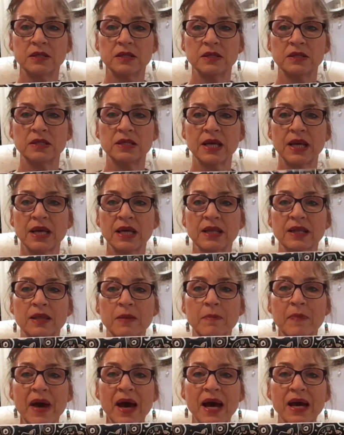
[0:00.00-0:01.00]
Take the
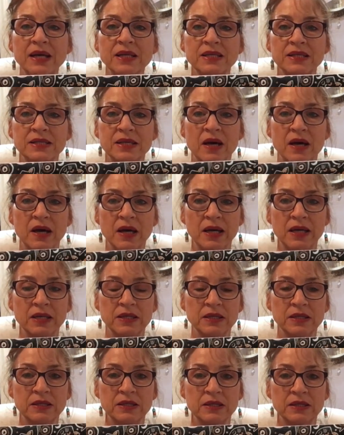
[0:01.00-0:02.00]
back side
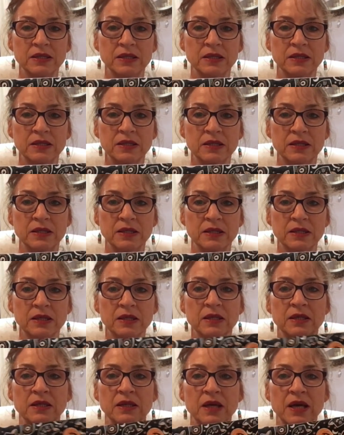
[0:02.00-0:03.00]

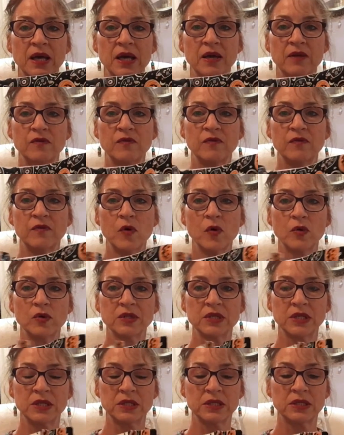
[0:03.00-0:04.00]
and fold
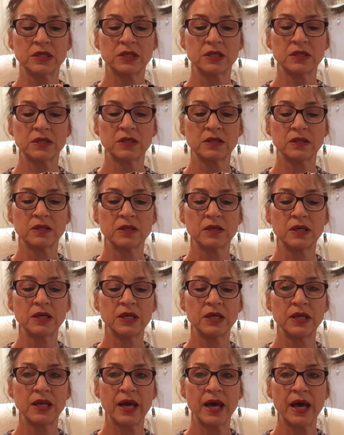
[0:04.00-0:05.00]
it
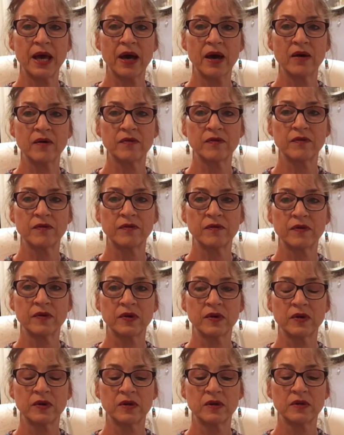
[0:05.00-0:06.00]
in half.
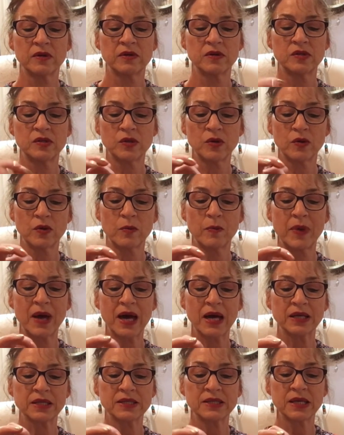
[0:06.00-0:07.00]
So the
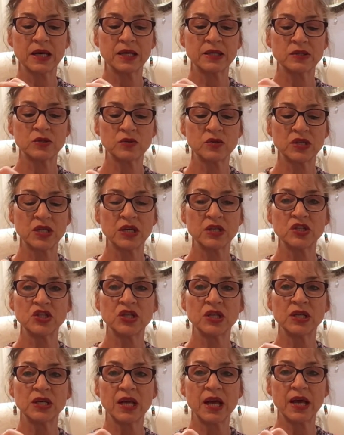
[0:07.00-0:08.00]
back sides are
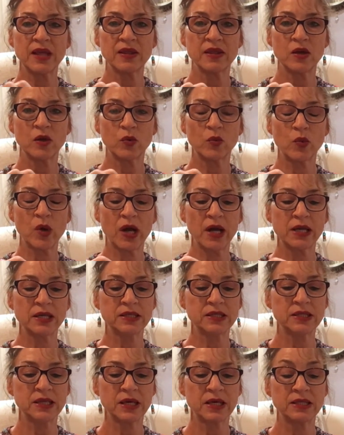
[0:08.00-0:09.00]
touching and they're right
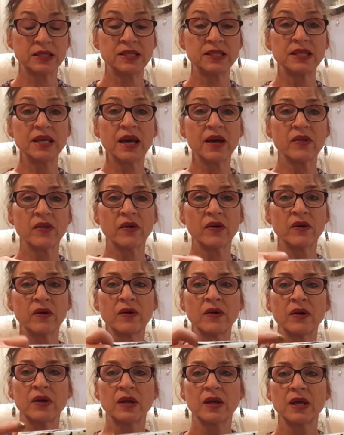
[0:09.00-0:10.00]
sides together.
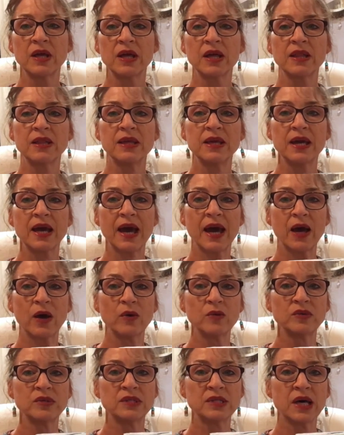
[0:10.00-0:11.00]
The
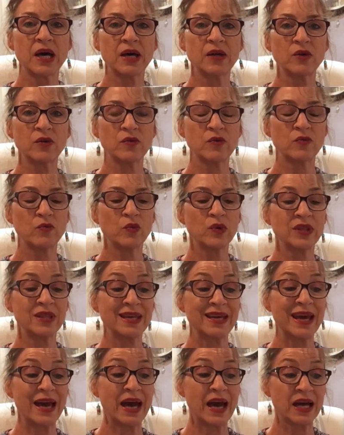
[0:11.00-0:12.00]
outside with the
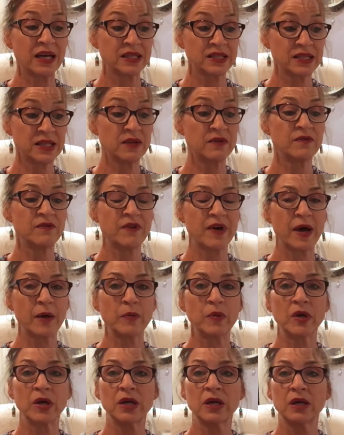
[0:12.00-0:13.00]
accent
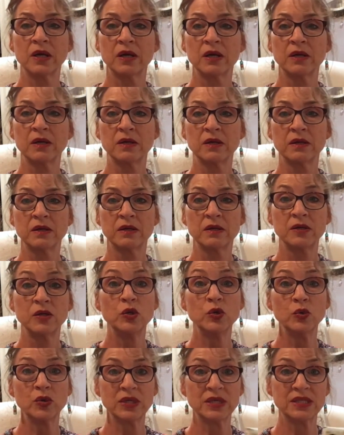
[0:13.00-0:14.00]
fabric you
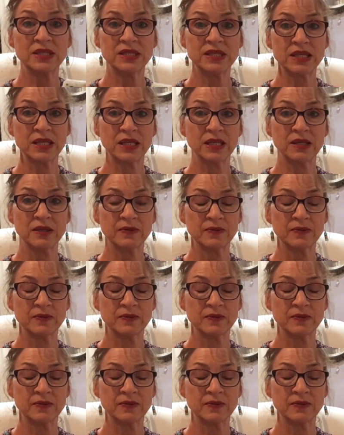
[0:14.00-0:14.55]
can see.